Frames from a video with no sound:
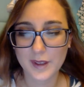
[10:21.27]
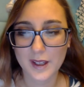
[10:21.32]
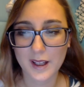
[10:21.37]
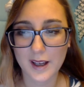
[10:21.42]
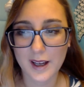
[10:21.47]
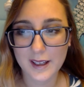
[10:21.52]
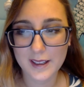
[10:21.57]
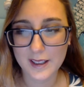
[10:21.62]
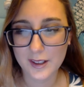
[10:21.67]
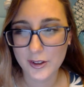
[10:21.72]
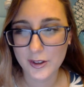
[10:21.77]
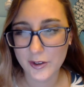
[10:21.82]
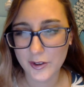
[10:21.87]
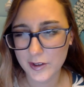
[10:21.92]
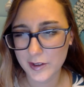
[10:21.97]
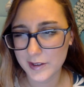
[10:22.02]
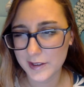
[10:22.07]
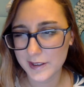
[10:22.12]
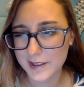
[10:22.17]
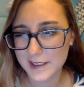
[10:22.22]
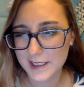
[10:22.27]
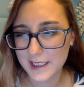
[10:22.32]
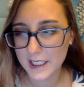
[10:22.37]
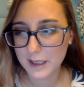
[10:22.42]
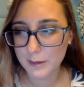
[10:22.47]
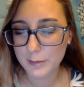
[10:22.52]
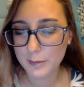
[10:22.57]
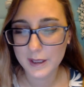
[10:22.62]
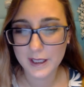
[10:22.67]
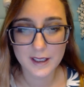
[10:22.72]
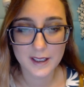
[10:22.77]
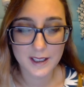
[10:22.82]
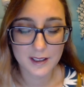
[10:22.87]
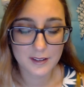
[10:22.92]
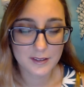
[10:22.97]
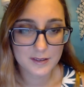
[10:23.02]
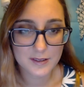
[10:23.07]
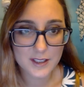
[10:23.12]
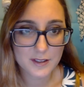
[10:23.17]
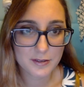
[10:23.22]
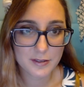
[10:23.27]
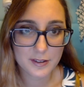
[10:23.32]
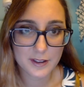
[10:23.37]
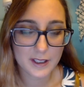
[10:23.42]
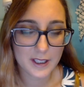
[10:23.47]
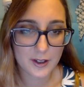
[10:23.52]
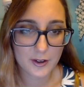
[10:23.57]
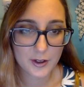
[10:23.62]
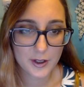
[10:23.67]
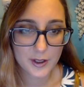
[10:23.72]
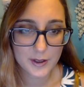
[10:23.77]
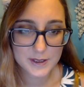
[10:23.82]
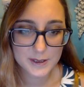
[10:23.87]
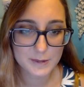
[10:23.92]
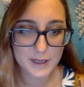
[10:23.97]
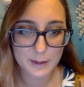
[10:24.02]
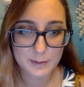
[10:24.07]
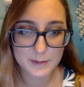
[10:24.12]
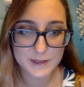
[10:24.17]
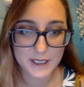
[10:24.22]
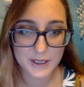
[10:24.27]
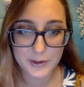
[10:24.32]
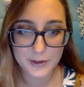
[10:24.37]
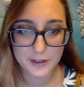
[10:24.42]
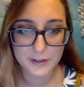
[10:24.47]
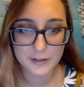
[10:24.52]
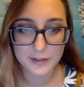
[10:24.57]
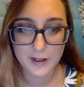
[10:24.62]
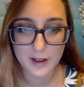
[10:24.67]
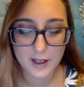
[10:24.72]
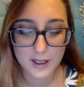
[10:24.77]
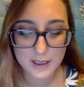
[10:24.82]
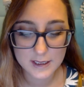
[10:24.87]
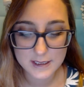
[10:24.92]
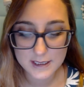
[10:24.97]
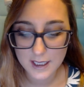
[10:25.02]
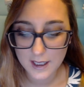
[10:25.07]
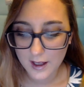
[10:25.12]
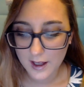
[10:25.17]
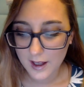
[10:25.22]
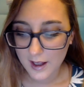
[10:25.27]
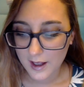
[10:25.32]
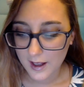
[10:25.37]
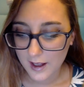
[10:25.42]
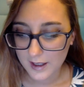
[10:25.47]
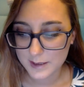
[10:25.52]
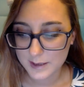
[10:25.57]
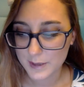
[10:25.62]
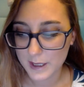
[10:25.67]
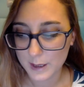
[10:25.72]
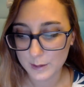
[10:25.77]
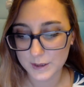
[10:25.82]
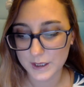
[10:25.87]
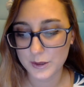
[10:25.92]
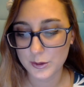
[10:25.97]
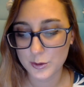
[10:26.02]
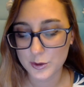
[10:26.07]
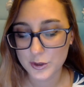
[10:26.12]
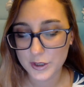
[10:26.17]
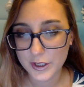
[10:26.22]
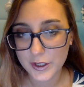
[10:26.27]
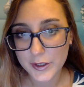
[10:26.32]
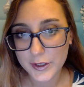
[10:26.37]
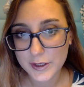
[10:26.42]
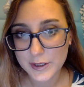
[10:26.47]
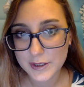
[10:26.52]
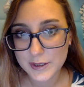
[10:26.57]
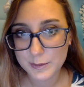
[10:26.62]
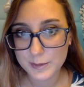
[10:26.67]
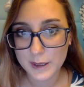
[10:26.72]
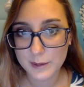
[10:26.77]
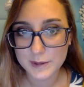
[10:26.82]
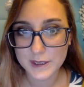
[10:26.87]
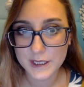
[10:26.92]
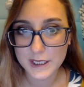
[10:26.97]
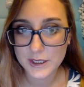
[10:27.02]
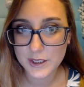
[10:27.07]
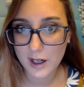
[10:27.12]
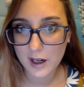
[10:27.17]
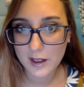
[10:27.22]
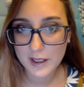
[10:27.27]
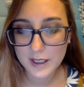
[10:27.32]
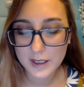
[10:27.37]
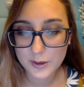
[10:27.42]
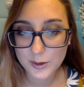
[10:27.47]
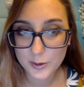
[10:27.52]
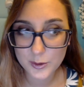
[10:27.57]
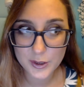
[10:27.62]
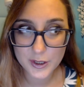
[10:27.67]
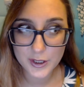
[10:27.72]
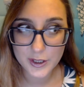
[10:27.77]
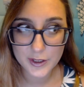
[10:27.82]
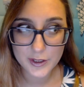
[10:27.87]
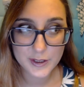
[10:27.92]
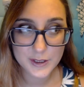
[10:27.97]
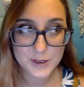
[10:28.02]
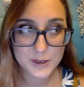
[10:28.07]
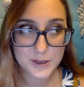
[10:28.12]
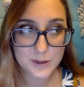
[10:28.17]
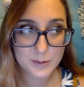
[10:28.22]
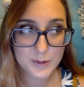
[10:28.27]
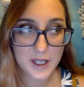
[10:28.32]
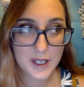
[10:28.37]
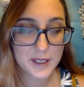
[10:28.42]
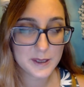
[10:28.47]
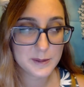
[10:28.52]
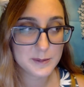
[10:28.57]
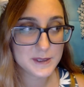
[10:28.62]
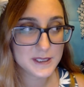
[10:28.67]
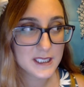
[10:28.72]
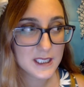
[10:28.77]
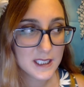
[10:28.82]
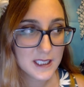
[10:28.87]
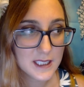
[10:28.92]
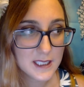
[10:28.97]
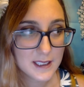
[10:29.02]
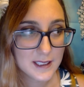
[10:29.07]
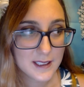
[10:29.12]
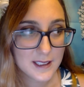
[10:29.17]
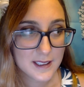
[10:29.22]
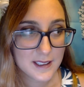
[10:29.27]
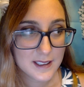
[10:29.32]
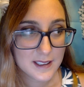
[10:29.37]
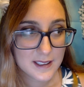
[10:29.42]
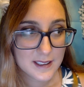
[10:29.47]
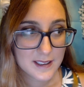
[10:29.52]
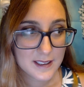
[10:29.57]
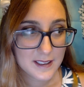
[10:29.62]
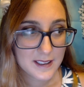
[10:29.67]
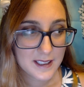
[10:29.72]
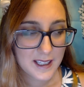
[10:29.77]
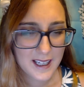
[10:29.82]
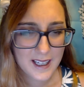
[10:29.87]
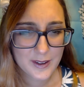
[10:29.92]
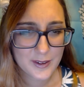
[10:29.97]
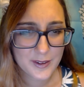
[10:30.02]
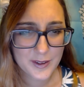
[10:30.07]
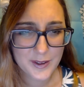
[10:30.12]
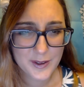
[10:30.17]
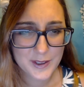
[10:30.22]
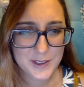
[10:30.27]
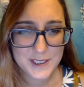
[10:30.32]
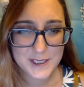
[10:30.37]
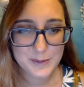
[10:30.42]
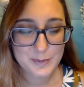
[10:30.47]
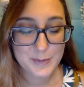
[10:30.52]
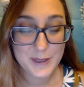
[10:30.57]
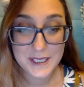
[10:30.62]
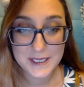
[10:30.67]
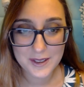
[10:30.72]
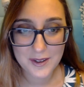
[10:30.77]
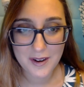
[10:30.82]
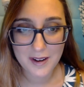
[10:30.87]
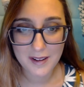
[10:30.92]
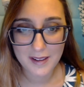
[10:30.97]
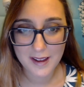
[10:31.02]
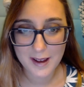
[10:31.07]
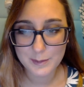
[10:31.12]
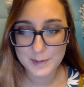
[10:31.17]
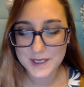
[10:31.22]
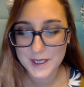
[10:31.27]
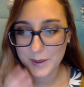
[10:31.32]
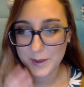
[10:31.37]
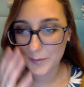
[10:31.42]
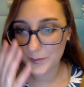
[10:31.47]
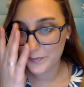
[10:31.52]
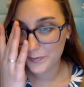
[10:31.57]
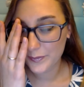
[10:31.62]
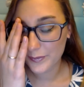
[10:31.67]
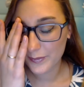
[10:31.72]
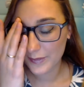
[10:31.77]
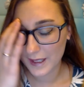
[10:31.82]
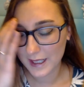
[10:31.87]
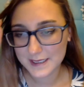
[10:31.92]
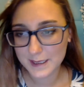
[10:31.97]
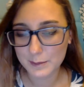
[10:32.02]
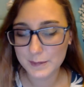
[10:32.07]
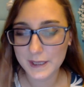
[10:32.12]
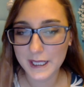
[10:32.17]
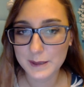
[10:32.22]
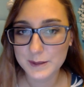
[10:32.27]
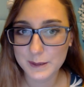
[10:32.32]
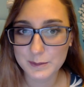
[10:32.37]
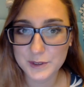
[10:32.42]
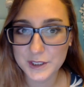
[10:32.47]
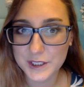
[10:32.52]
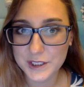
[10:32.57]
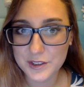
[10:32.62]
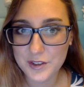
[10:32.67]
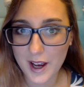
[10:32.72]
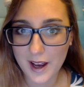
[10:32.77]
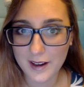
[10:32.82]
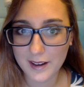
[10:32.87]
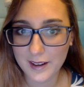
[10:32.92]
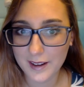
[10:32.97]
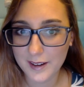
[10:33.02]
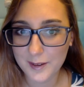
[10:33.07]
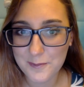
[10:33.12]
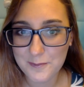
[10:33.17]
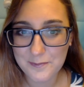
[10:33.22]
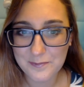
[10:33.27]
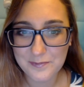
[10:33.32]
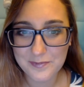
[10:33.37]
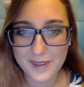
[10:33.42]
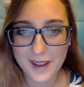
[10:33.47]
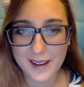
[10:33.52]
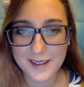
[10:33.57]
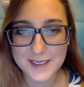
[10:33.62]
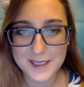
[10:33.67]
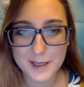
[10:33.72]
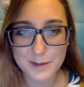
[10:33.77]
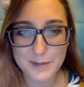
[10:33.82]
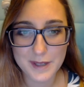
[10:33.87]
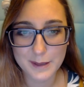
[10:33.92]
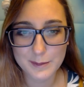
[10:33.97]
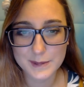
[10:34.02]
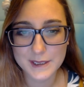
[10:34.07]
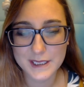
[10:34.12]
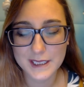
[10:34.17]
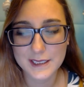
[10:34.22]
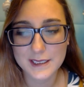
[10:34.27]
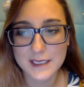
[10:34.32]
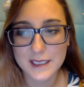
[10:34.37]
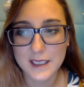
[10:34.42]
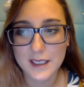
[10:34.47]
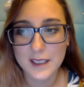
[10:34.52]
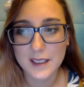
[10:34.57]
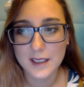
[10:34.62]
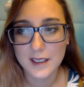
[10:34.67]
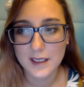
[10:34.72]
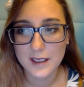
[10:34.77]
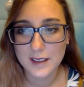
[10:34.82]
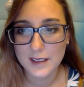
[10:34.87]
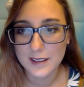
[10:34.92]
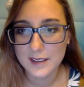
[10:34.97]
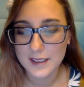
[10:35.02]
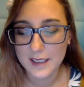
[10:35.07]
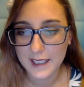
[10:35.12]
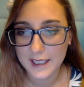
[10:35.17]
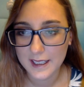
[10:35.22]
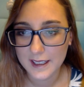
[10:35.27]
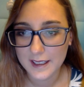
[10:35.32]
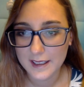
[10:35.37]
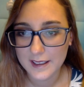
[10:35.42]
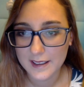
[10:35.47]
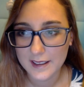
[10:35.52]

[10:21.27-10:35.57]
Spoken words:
either it can be like different, I don't know, sometimes I do different things, sometimes I do triggers, sometimes I talk and do triggers, sometimes, yeah, I don't know, just mix it all up. So sometimes I'm just chatting and sometimes it's like